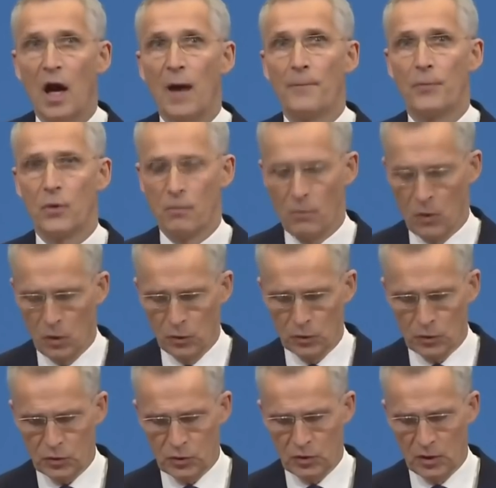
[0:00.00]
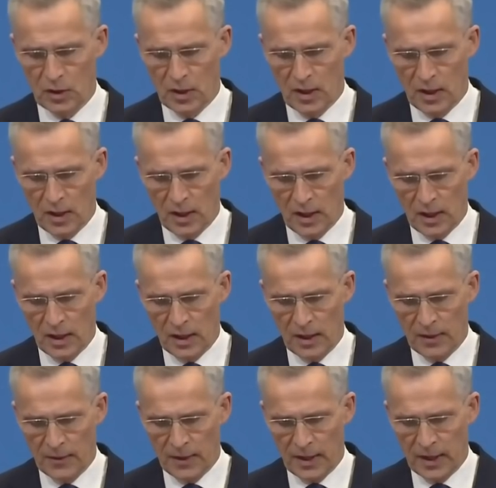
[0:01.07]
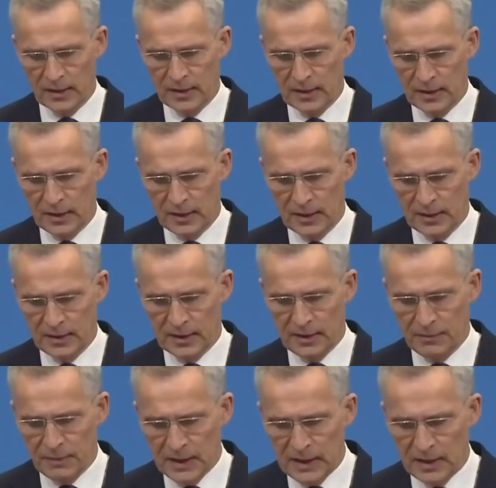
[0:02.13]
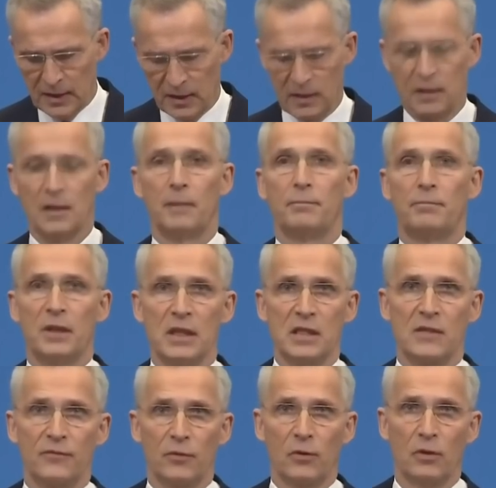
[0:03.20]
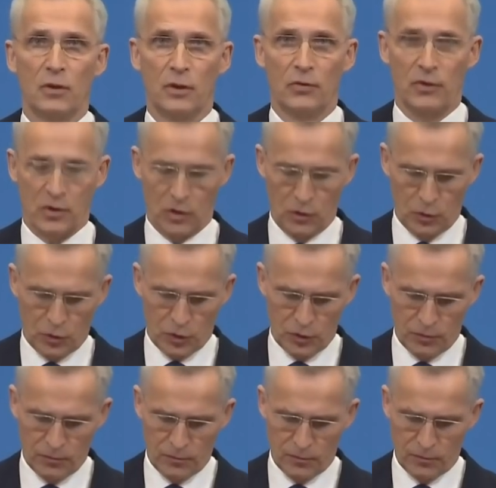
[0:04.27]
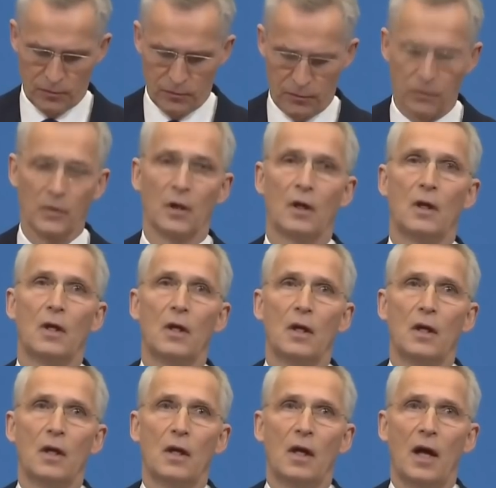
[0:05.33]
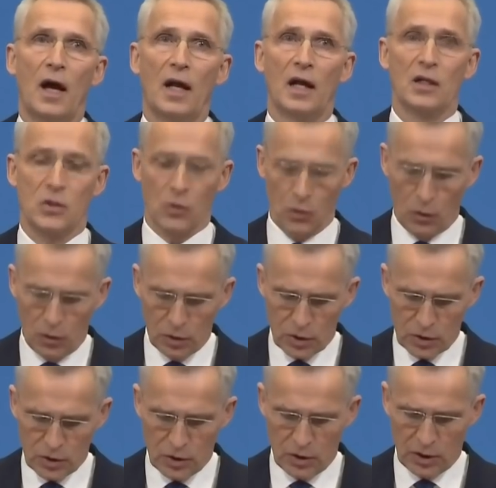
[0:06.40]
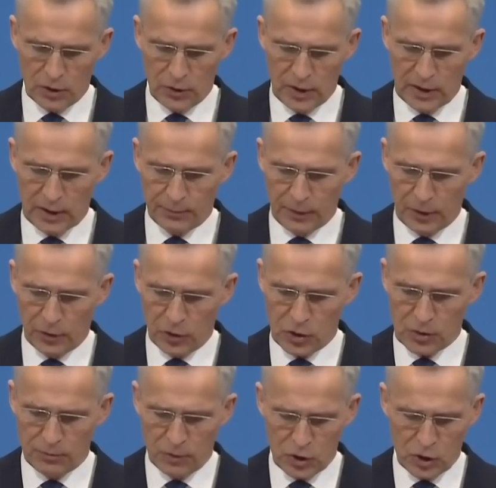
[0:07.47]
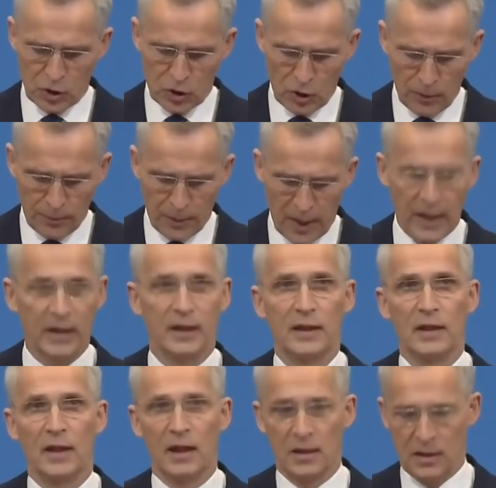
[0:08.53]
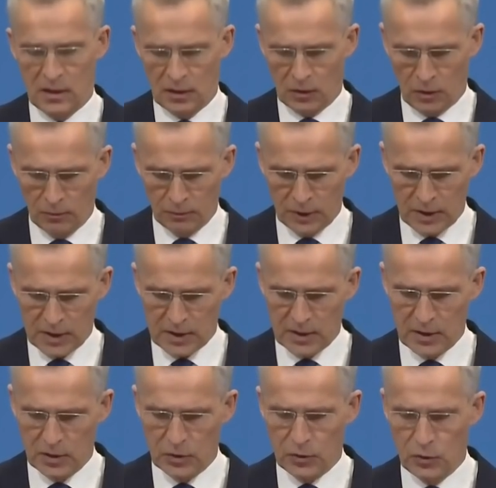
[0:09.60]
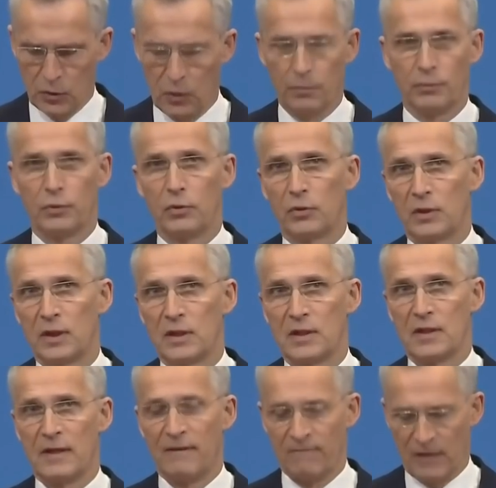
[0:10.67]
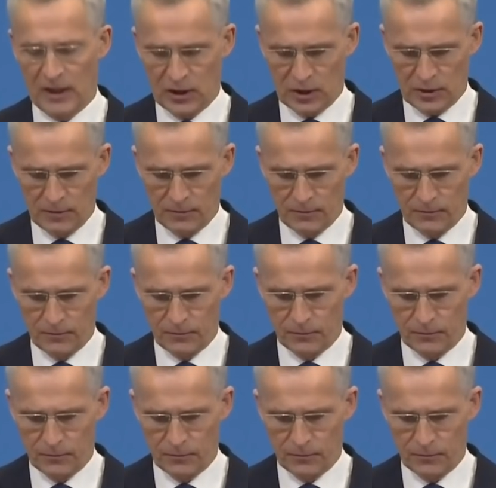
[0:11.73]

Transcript: and promote uh, an uh, immediate peaceful resolution. Allies also agree that Belarus must stop acting as an accomplice to Putin's invasion.